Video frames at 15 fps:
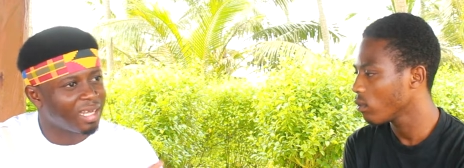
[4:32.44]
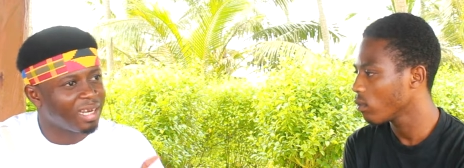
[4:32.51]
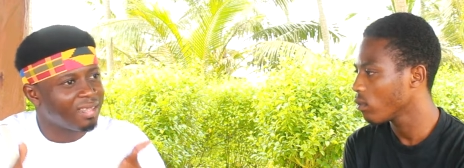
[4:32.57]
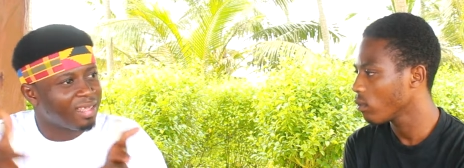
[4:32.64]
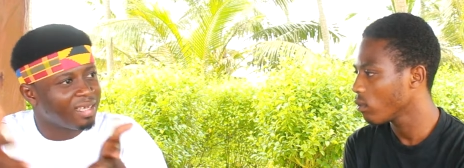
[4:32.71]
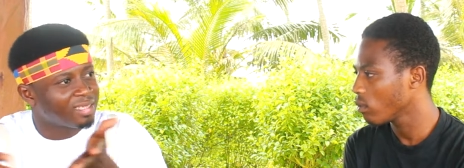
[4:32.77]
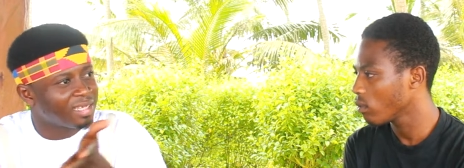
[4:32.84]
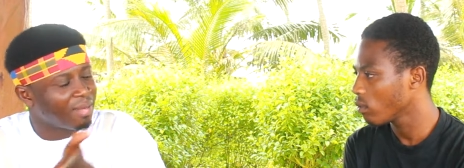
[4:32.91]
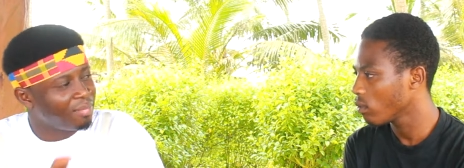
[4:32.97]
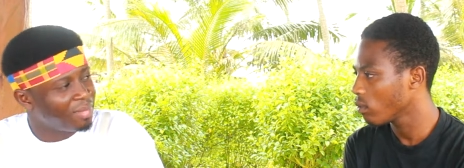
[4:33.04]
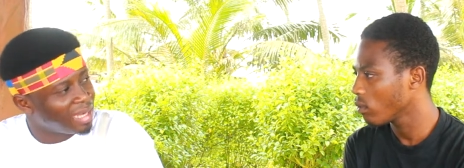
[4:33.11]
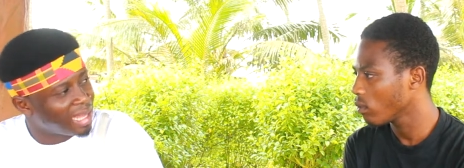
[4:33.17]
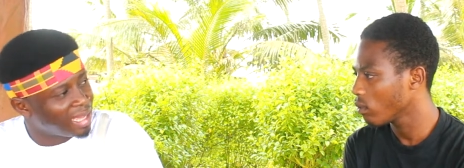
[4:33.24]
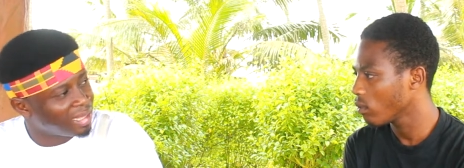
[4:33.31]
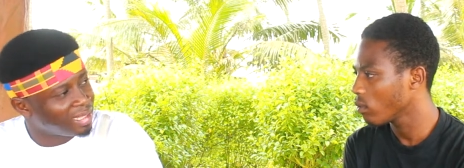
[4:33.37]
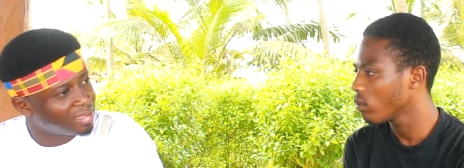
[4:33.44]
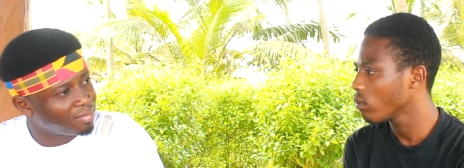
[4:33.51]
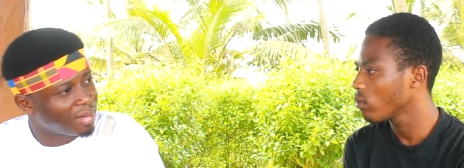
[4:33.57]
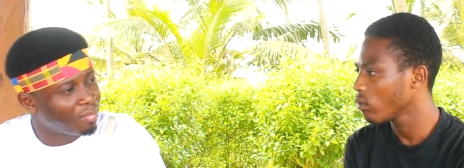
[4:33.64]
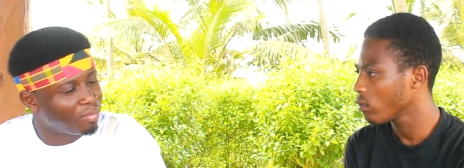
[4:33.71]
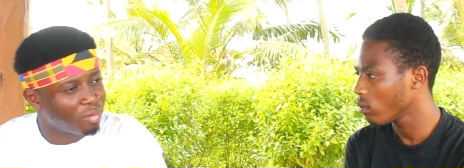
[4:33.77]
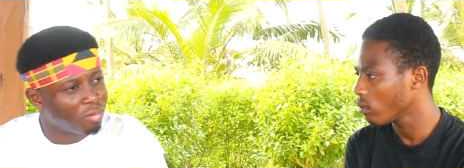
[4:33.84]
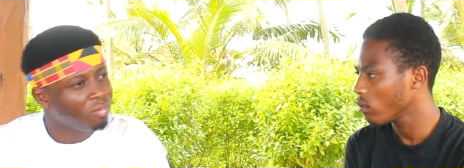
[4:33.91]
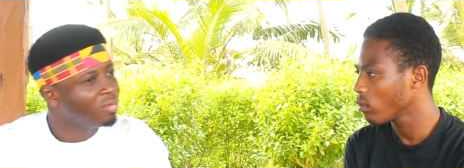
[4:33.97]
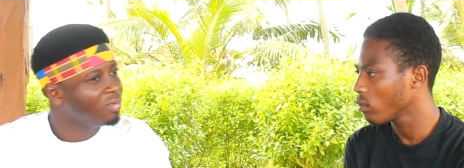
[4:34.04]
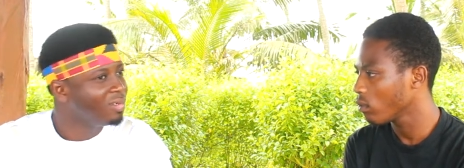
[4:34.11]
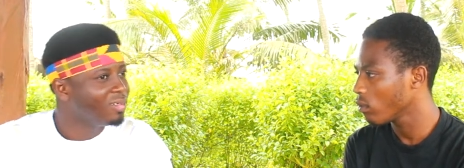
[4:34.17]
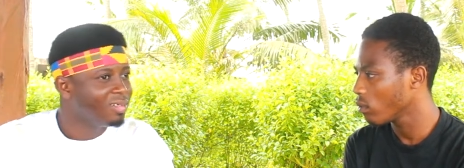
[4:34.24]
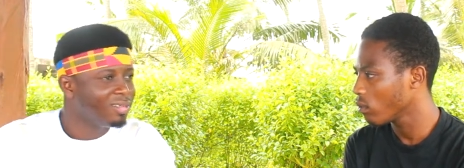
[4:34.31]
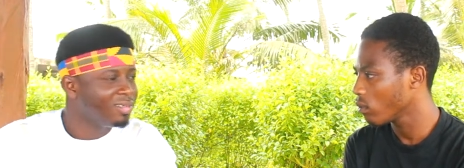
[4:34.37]
Speaker 1: Charlie things can be like this, but bro,
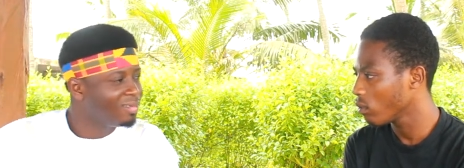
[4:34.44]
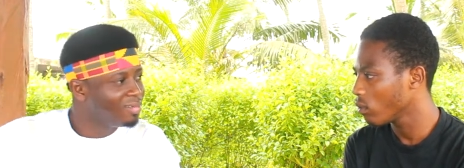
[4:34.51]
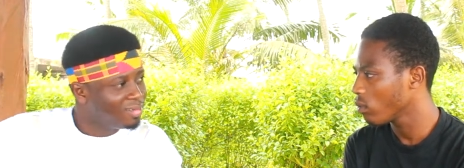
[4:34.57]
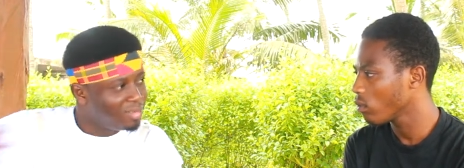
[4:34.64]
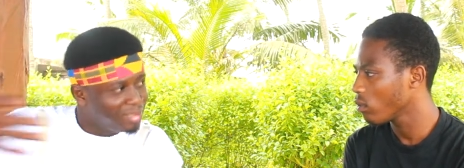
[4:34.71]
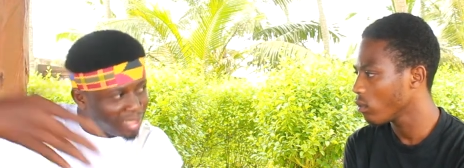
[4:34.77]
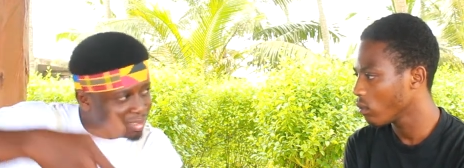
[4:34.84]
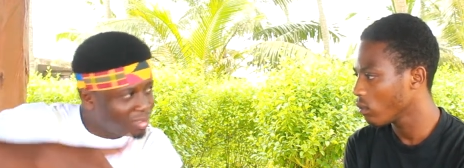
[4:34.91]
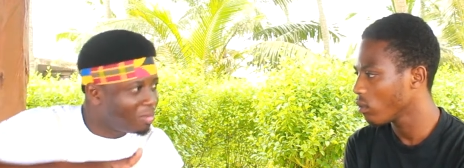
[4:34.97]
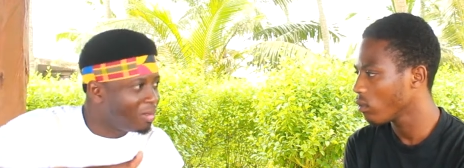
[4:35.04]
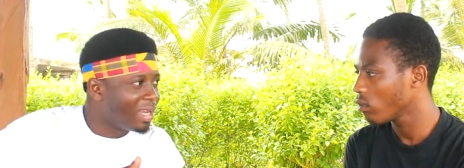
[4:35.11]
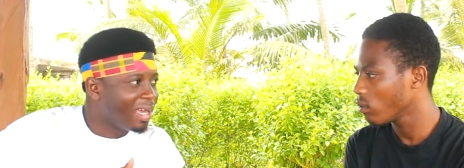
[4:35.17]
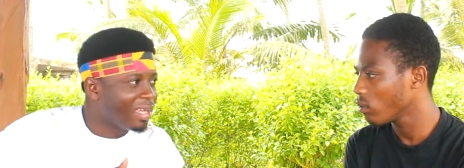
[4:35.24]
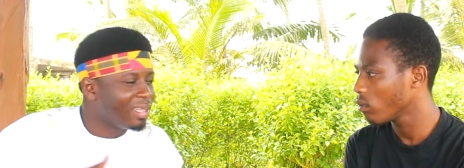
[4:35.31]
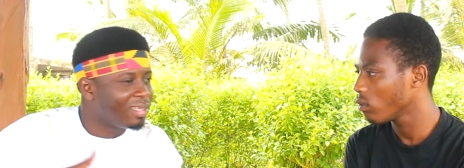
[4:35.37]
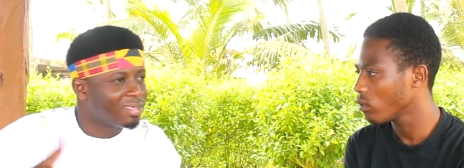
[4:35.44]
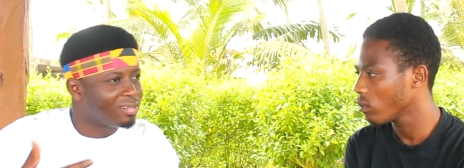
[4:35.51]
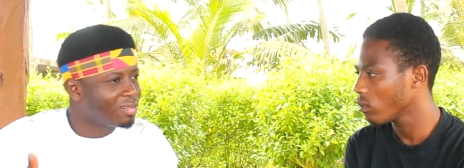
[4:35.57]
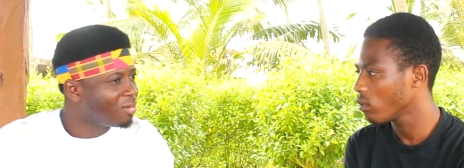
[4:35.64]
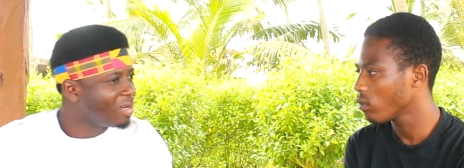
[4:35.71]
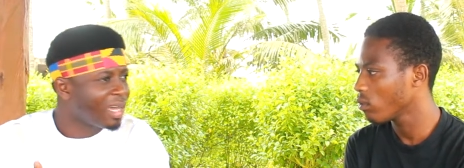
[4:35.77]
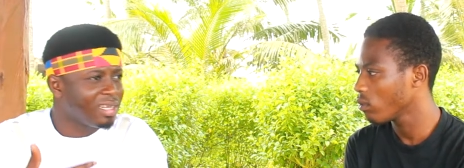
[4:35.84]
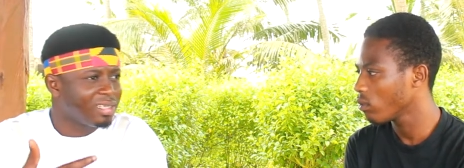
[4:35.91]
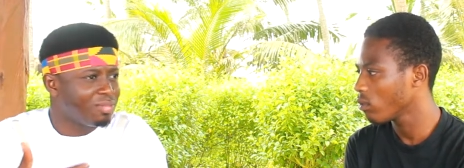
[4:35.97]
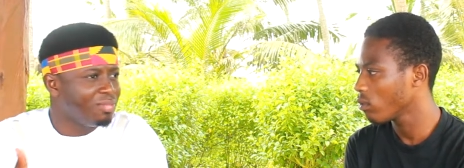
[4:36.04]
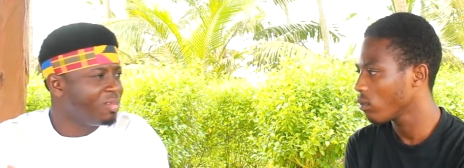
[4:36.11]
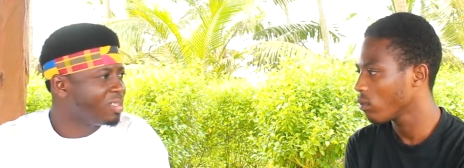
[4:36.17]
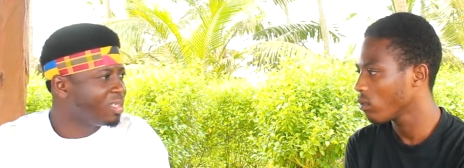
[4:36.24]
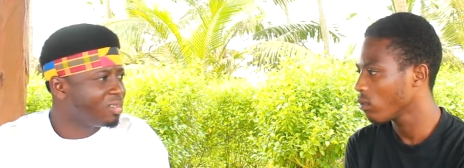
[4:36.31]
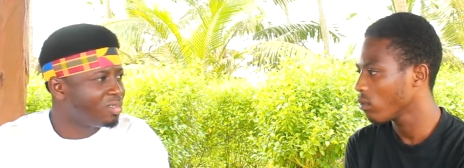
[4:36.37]
just do it like this. So that is
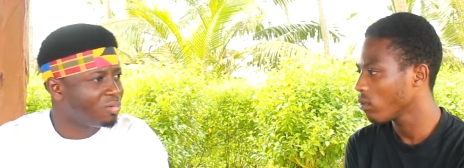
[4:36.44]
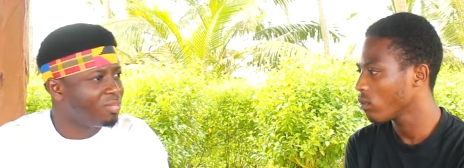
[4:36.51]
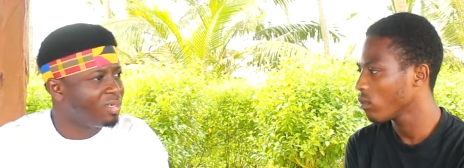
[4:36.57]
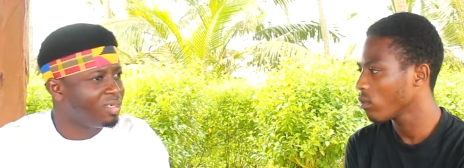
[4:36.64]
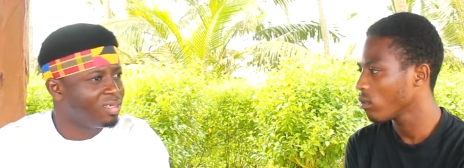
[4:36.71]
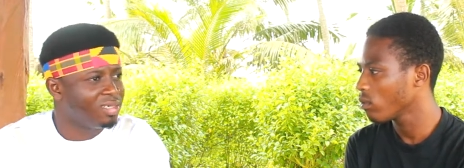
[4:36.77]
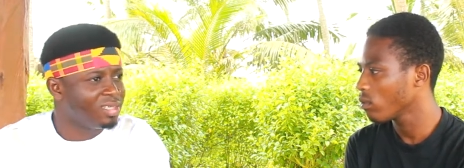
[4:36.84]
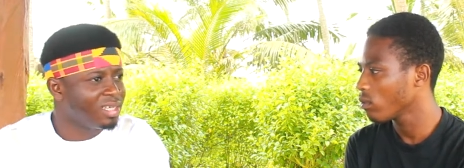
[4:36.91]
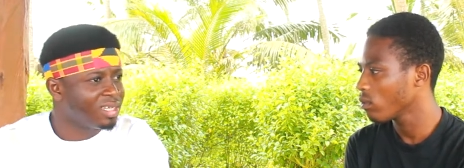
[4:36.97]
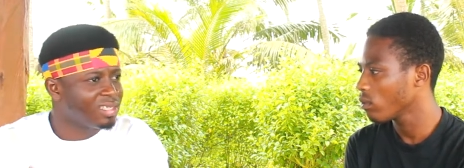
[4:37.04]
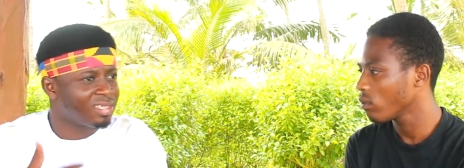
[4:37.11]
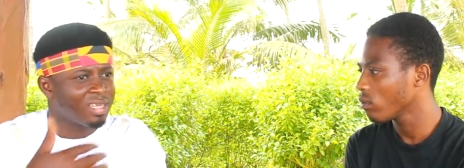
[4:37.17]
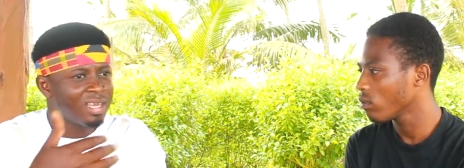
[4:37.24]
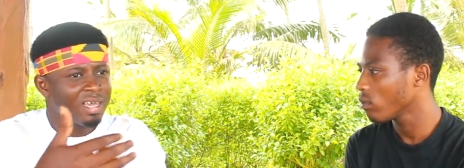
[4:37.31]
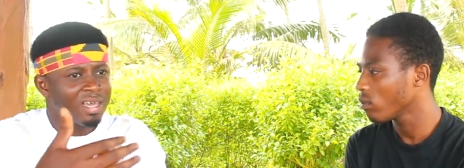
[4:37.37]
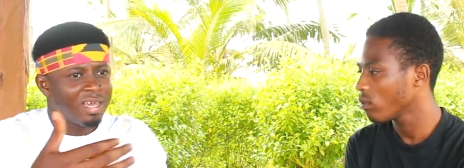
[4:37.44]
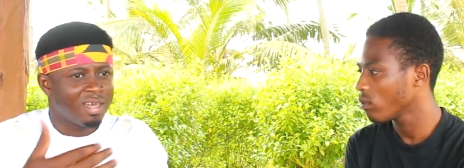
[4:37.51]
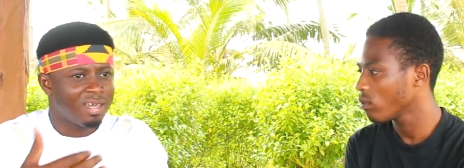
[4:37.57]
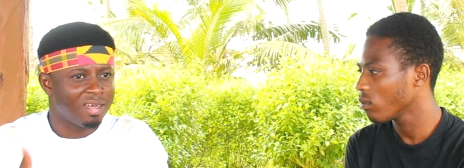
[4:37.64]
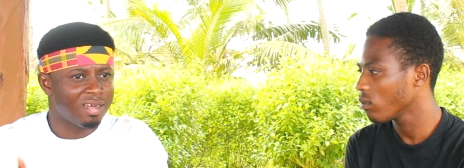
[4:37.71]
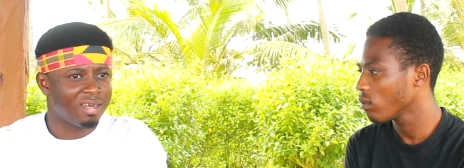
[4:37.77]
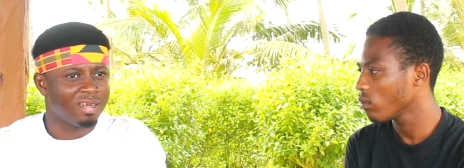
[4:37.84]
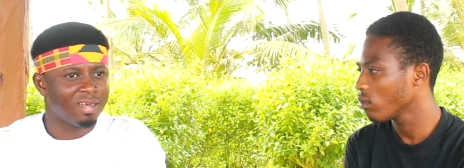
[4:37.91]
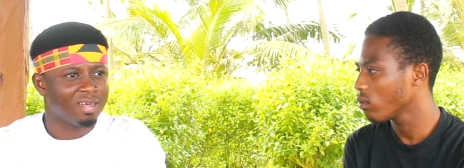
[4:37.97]
music to me. It's just, uh,